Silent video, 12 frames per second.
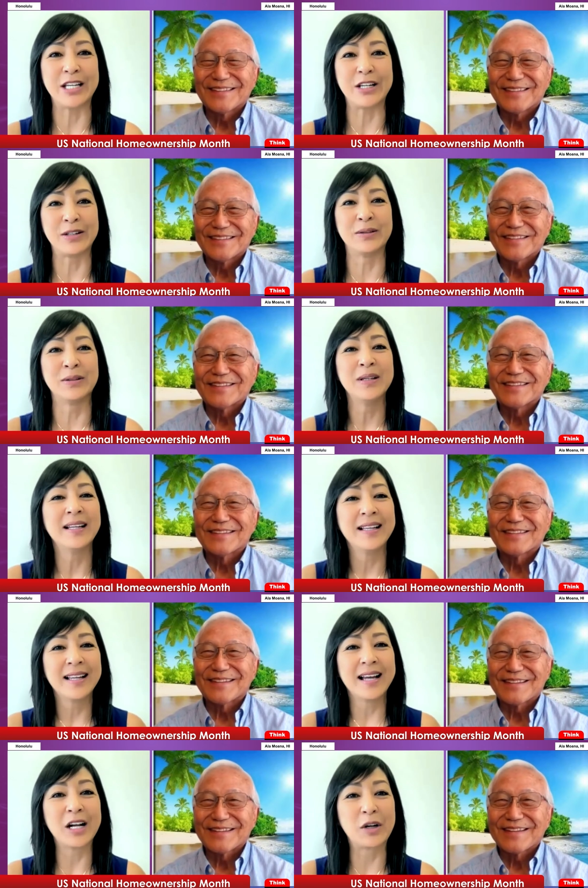Speaker 1: you
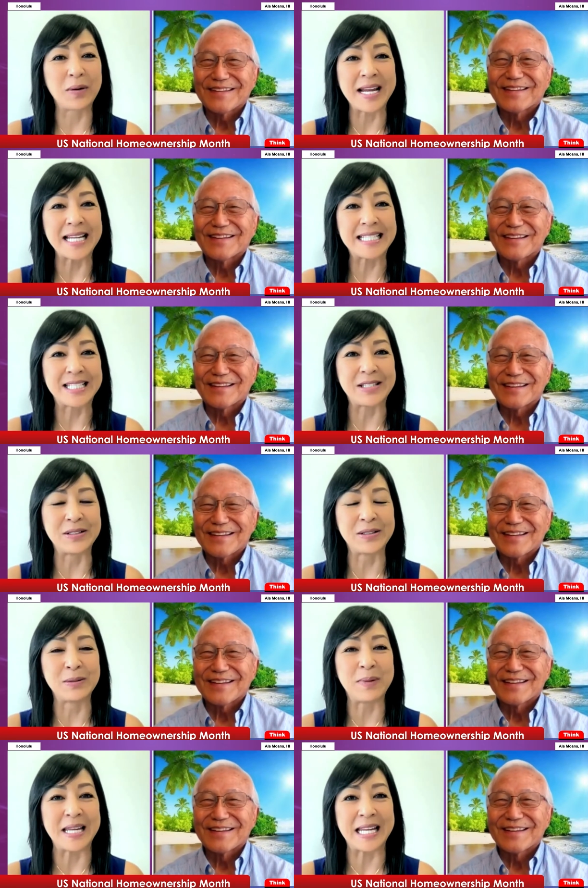agreeing
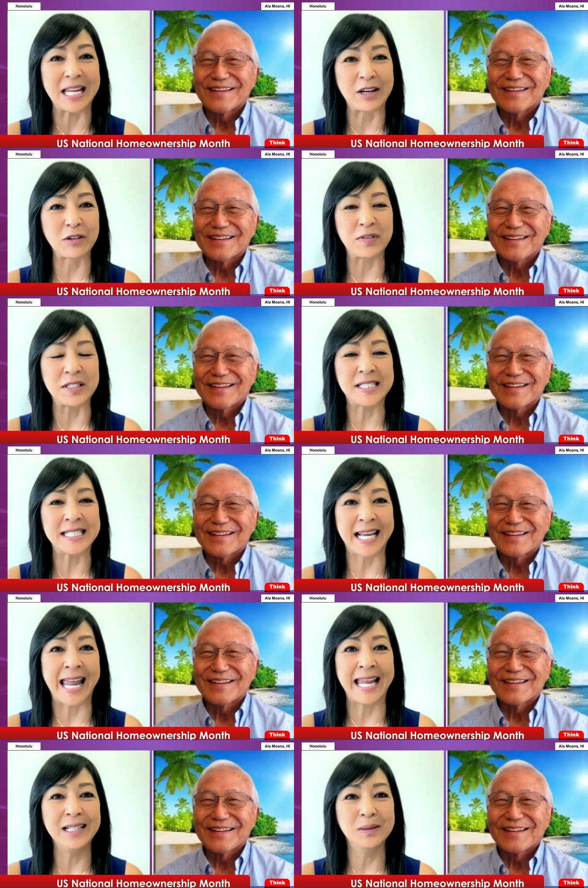to be interviewed
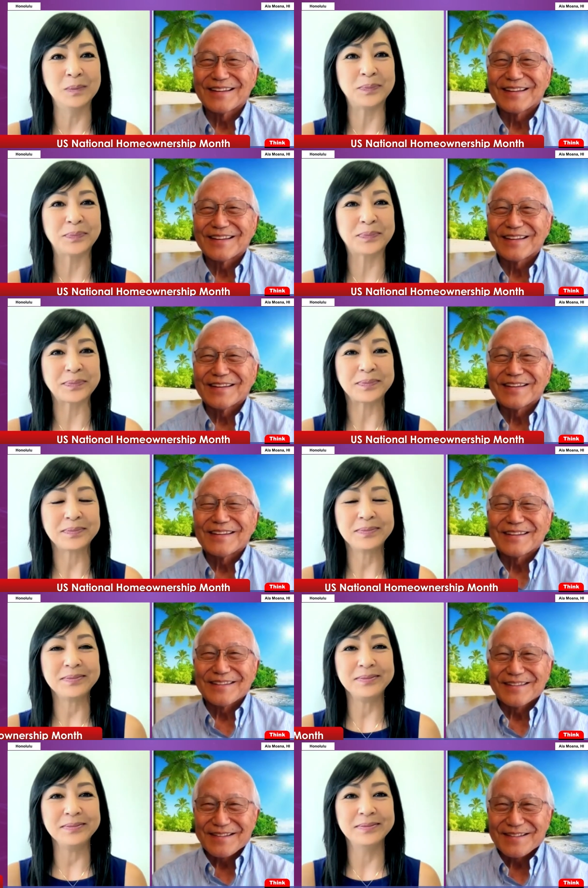today.
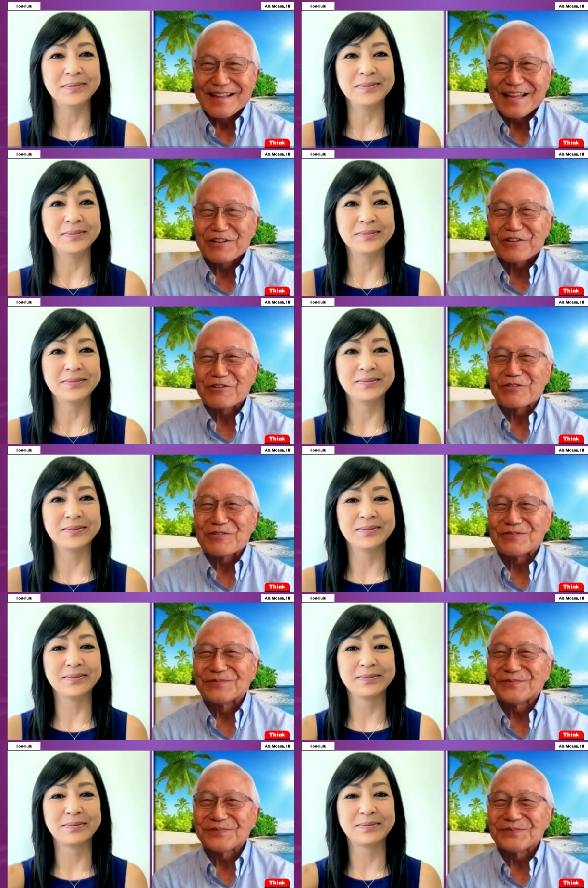Thank you.